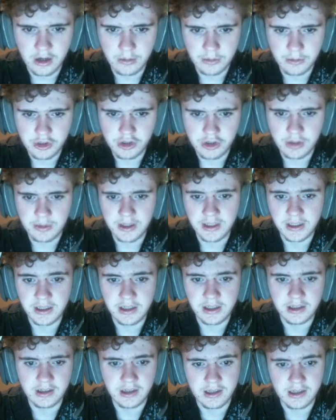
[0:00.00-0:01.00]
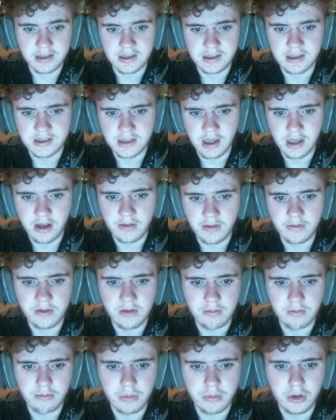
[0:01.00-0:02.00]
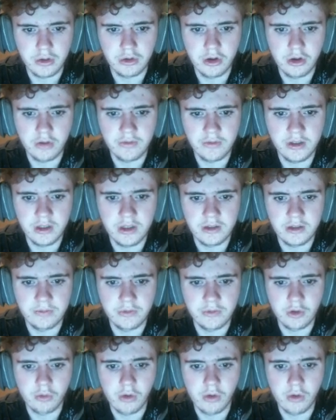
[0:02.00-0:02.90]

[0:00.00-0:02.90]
Striped hyena as itself. Perlovia,